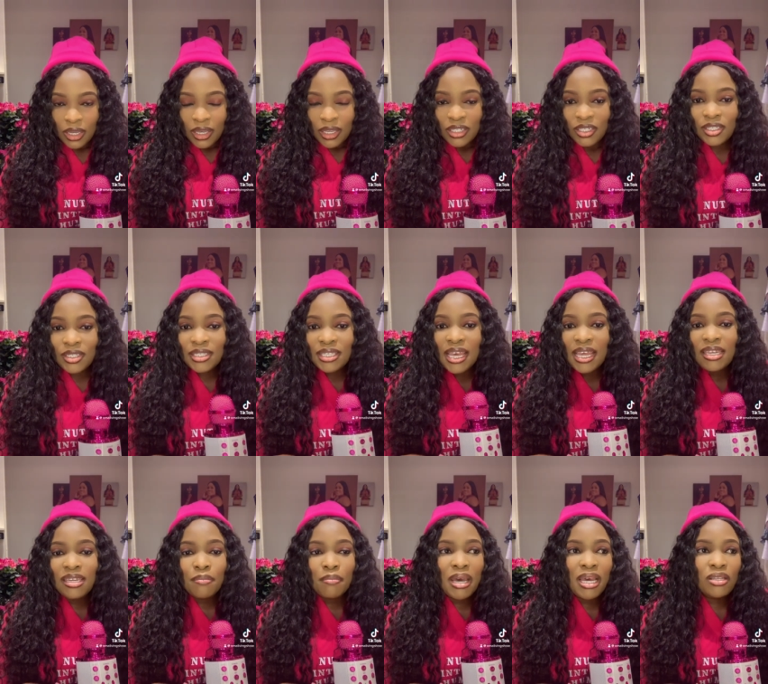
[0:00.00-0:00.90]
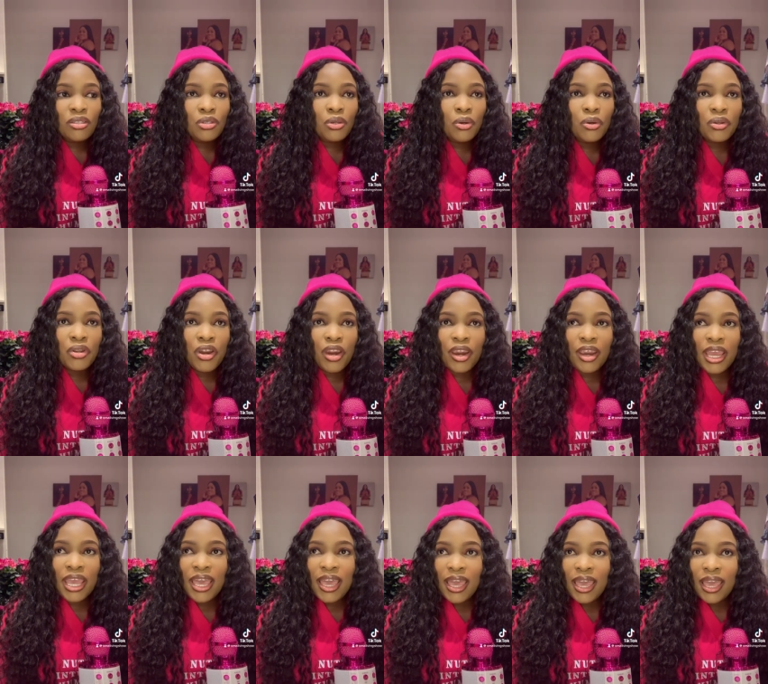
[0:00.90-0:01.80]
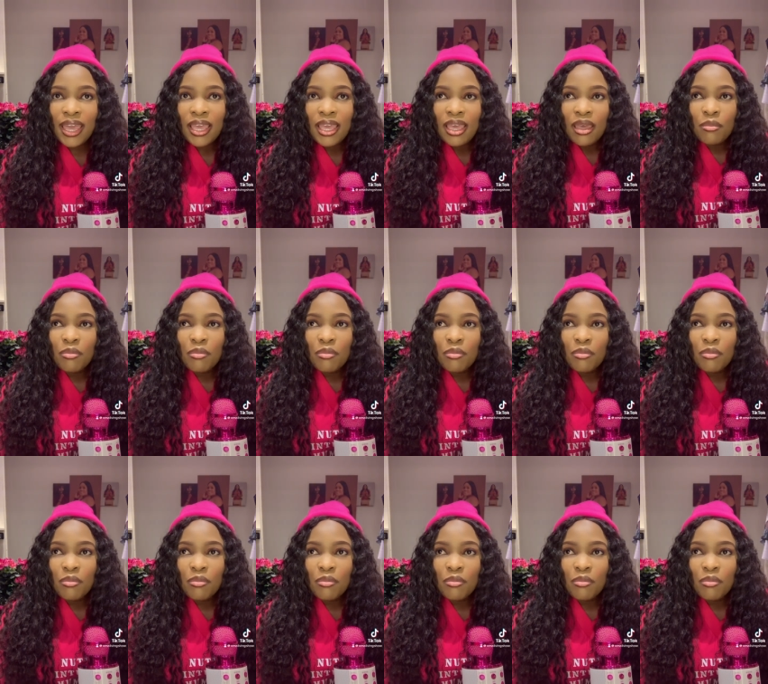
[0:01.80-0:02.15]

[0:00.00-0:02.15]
She said the man told her, eh,